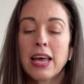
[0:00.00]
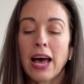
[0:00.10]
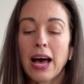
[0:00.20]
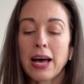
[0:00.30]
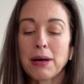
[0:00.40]

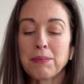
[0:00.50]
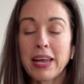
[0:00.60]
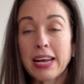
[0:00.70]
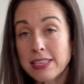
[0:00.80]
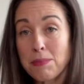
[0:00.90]
Um,
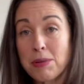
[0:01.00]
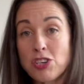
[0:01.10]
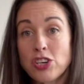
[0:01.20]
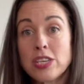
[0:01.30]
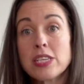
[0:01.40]
and as I
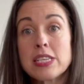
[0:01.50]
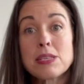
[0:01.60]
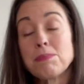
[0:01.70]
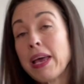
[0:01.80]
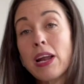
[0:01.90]
mentioned, this
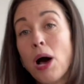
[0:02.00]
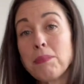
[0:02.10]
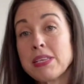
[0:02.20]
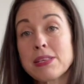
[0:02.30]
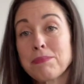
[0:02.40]
may not
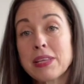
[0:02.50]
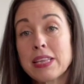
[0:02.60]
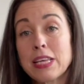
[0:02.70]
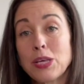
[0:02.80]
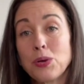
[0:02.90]
be something
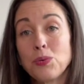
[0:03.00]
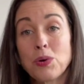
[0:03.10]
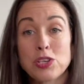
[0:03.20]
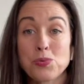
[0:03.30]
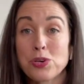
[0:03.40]
that you
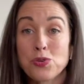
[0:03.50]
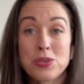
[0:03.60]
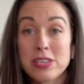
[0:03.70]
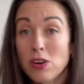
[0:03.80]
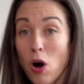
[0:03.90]
want to work
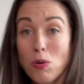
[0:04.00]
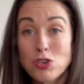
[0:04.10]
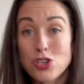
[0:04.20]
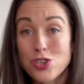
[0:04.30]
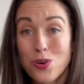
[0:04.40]
towards at all, which
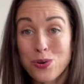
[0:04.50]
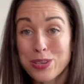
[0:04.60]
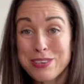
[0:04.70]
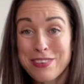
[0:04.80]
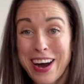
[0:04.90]
is
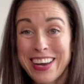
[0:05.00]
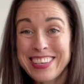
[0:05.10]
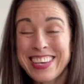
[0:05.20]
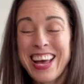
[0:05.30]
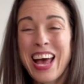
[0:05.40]
totally fine.
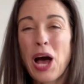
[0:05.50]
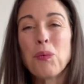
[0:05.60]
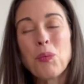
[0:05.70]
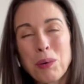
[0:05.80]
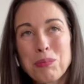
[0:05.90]
At
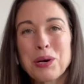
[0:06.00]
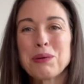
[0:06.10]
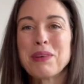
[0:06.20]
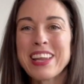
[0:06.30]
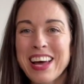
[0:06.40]
one point in
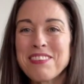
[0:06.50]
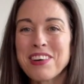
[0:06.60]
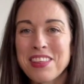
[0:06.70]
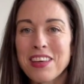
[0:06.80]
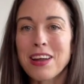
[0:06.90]
my life,
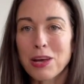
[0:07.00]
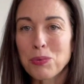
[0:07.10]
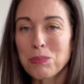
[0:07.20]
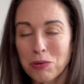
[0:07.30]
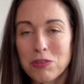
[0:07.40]
I thought I
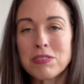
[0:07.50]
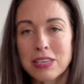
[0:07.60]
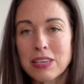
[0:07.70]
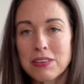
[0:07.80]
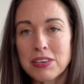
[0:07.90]
would move
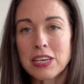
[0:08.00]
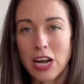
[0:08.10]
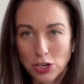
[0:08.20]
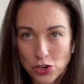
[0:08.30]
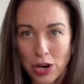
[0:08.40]
and live in an
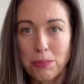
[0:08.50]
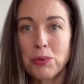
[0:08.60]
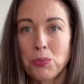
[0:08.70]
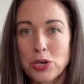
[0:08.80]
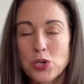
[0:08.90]
ashram
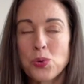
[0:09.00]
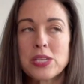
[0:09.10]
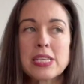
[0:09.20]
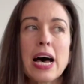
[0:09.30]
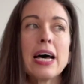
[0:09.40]
and work
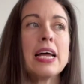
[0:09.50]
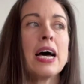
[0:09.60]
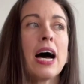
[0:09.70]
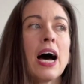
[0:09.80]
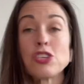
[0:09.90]
towards that.
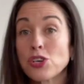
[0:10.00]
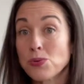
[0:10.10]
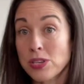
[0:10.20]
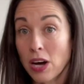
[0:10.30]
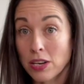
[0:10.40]
I
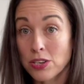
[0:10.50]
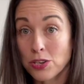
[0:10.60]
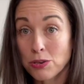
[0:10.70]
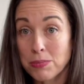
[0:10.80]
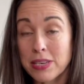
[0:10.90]
chose not
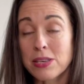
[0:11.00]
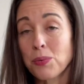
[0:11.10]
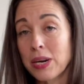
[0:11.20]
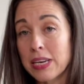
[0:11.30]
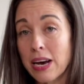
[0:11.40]
to because I
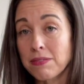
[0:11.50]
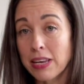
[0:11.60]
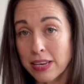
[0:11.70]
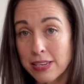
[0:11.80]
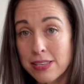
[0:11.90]
wanted to have
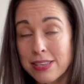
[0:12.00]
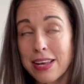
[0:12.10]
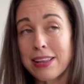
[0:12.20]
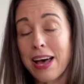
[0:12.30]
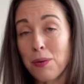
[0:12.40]
kids,
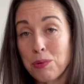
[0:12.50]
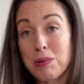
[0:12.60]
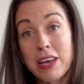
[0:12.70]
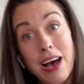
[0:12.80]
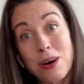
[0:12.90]
and that would
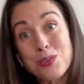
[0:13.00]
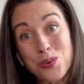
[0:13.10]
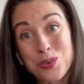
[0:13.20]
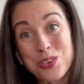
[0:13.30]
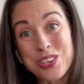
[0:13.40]
be a
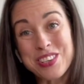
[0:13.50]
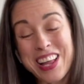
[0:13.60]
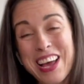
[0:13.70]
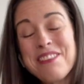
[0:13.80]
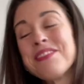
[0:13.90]
householder's
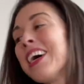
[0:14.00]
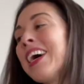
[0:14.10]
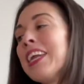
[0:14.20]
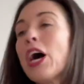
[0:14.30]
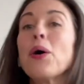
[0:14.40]
life.
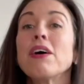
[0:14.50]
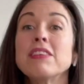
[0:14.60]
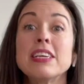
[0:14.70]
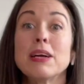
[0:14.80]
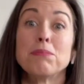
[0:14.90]
Now I've
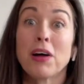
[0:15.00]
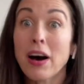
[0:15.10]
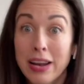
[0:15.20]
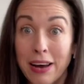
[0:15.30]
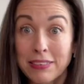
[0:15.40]
ended up
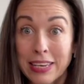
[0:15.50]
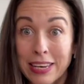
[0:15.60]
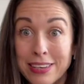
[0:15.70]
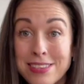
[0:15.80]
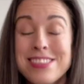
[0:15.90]
not having
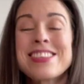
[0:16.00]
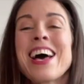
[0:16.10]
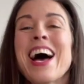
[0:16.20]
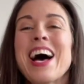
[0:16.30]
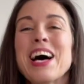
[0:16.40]
kids,
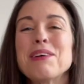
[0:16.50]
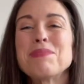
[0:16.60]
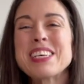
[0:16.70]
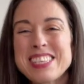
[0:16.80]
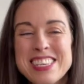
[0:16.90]
uh,
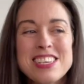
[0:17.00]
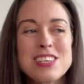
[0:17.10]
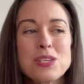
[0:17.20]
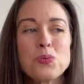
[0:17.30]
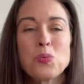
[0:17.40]
but I
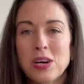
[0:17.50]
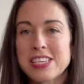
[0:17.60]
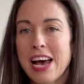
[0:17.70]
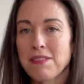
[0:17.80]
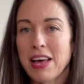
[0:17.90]
still want to
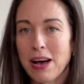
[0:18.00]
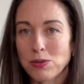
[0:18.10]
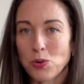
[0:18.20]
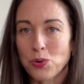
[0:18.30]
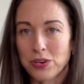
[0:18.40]
have the
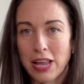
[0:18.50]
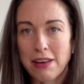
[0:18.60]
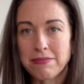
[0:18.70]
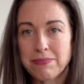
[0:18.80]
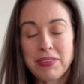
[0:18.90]
householder
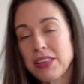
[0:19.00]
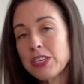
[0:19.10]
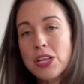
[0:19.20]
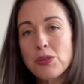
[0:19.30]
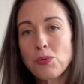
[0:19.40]
life. And
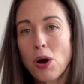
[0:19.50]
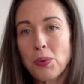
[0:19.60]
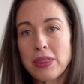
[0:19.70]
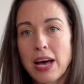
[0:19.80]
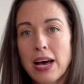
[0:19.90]
there's nothing wrong
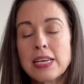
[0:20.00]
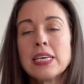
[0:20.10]
with that.